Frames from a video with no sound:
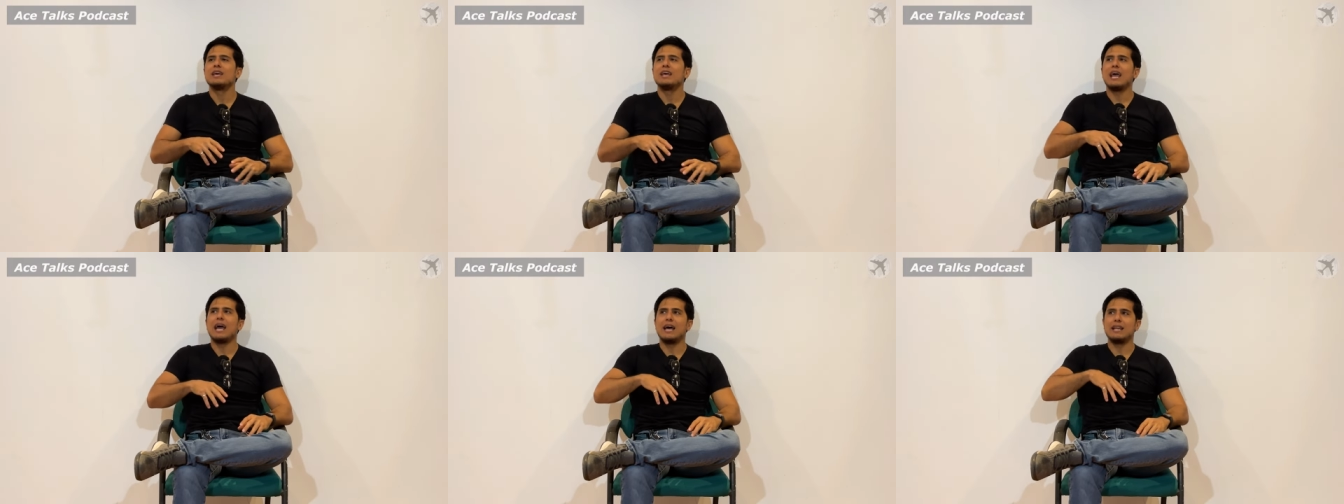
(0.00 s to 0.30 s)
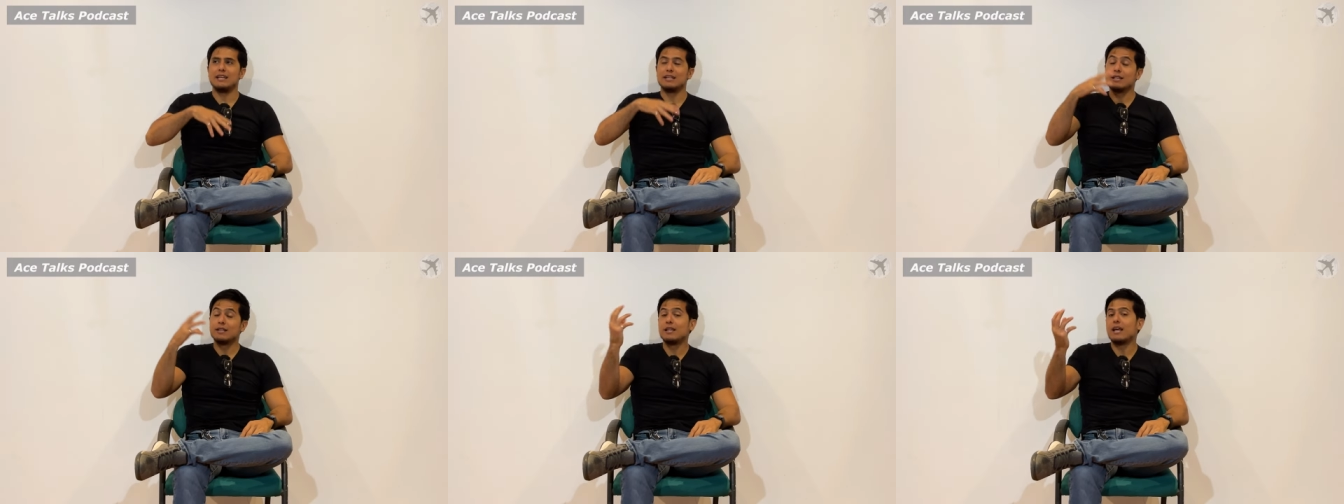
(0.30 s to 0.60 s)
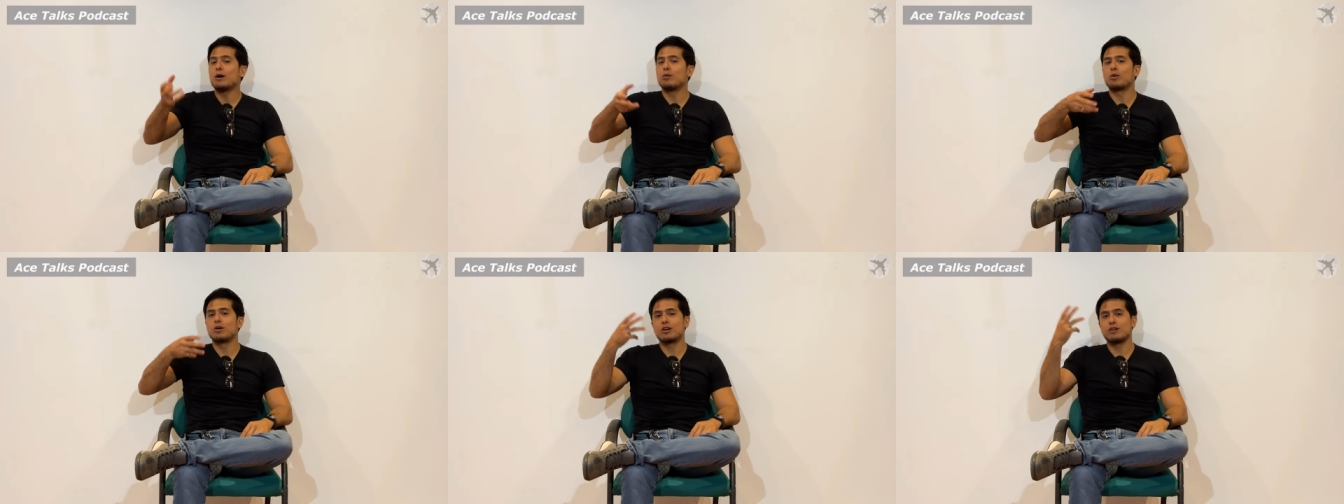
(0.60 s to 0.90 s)
And in the
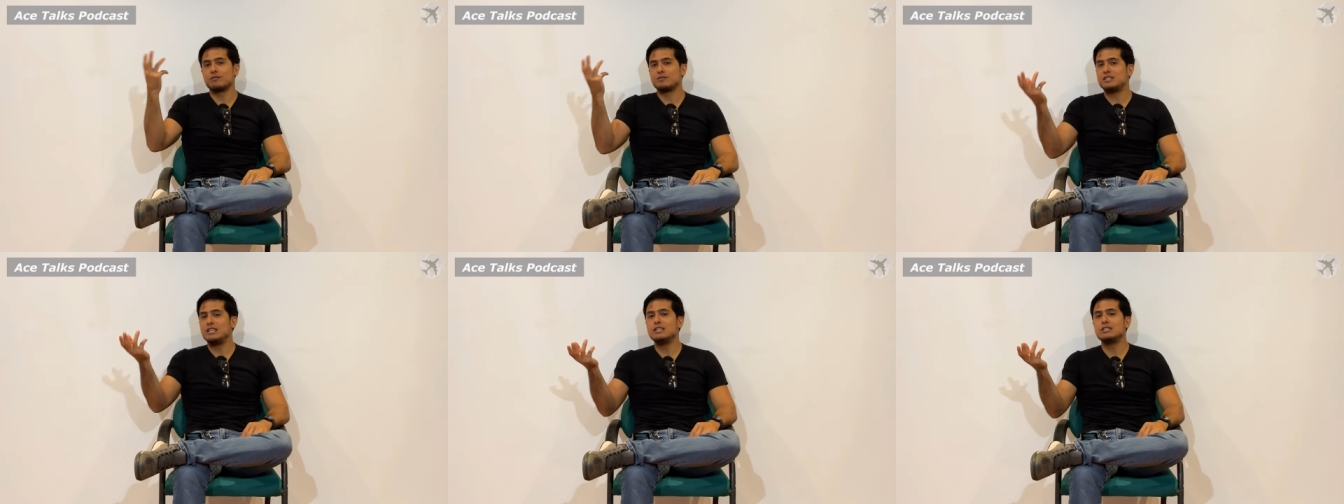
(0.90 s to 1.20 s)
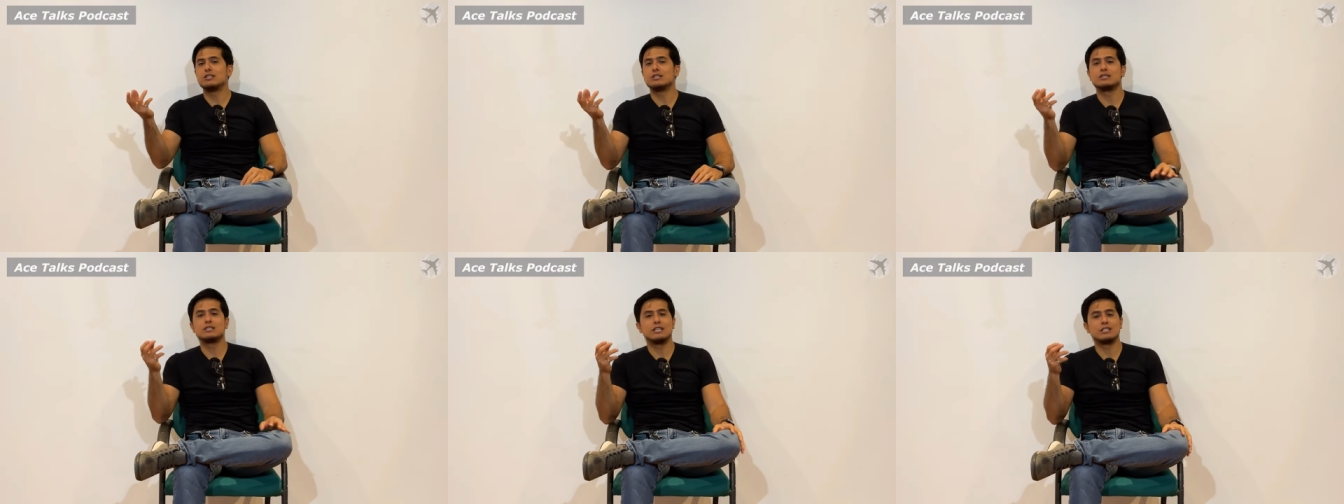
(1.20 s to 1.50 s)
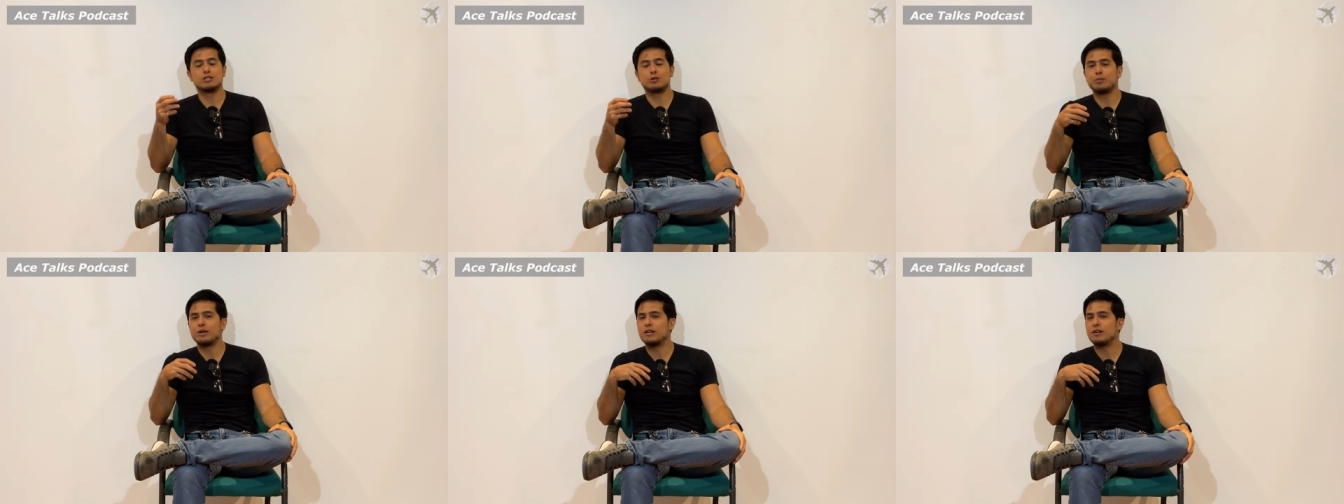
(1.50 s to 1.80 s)
network of teachers, there's
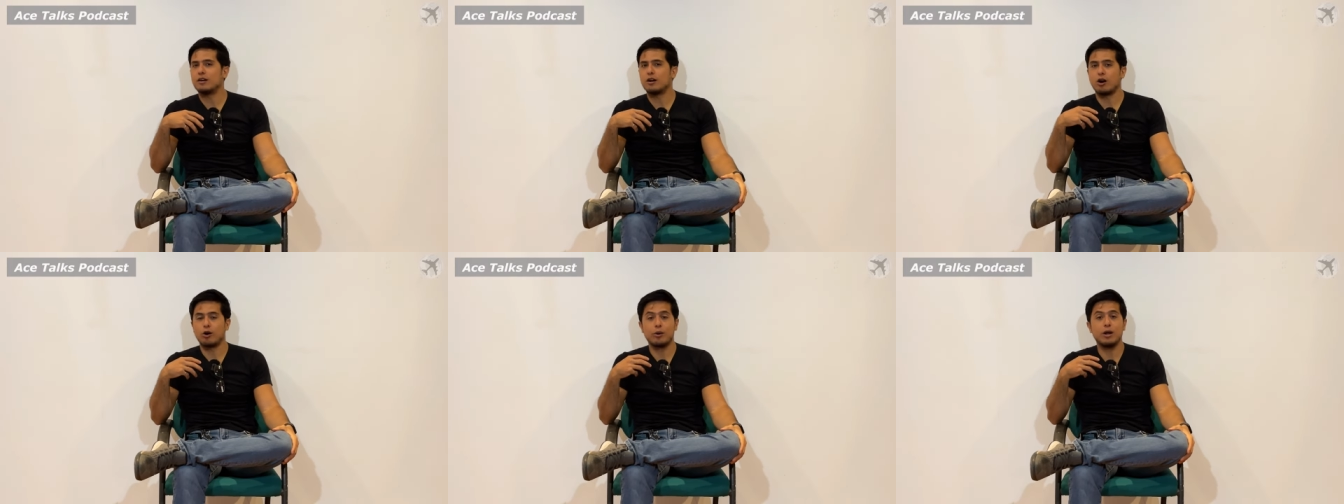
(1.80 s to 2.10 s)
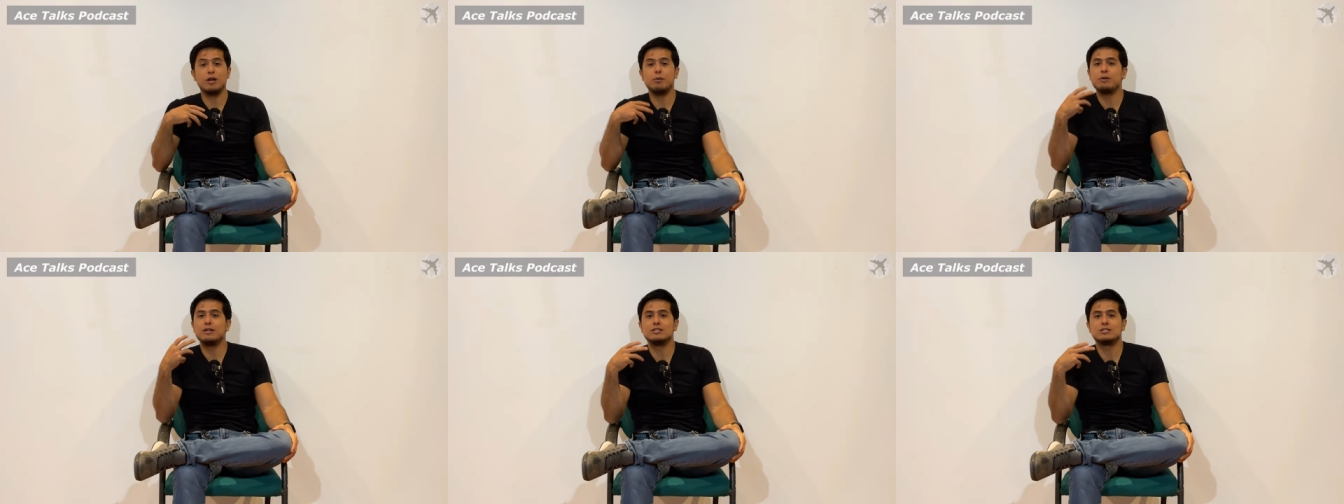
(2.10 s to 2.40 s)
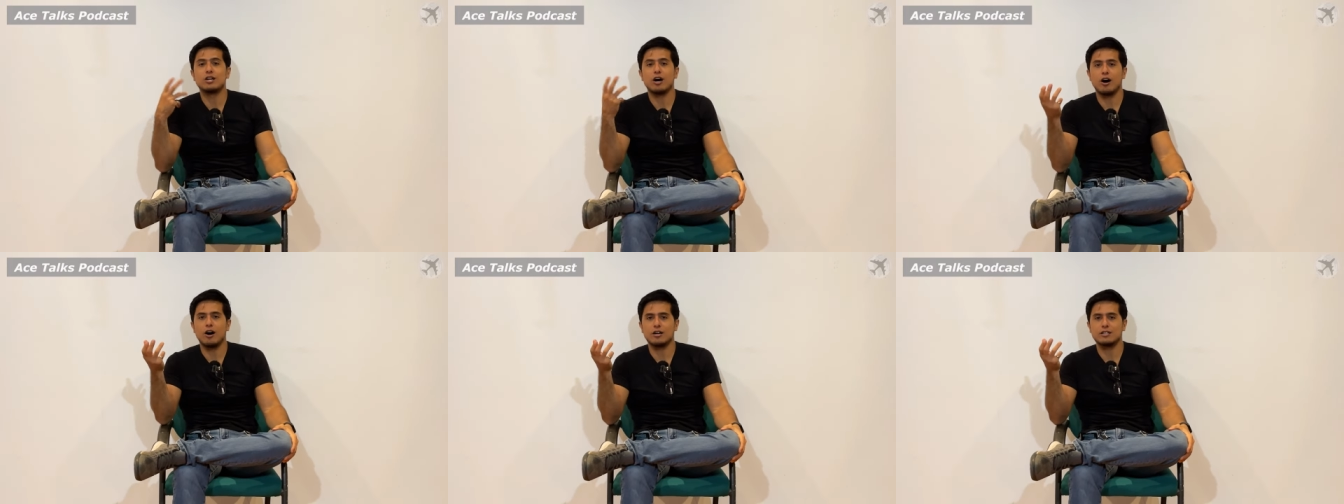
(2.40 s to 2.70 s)
a bit, already been
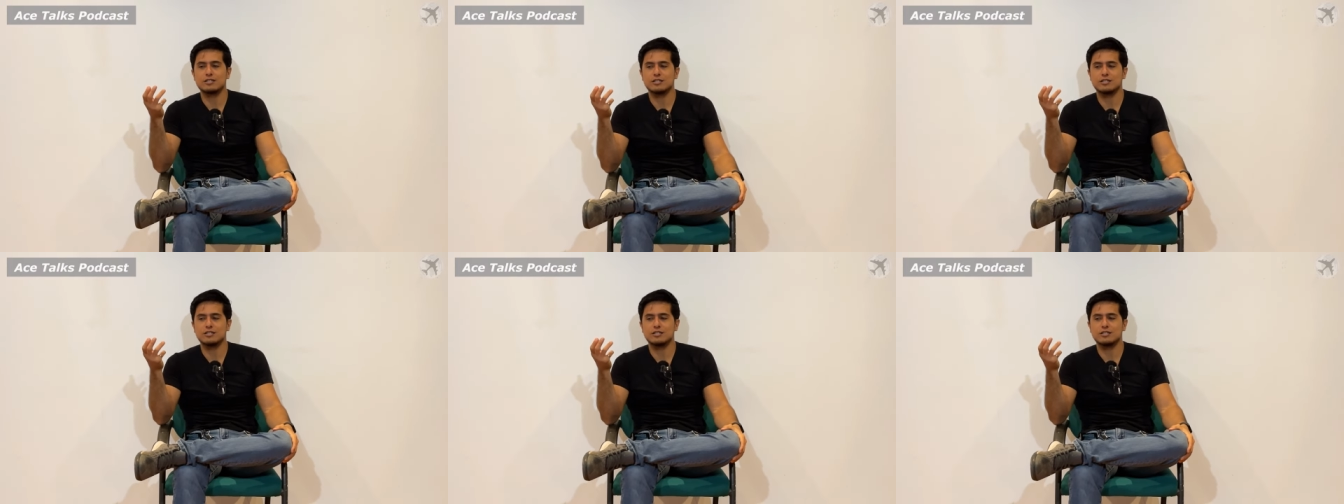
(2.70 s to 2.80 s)
talks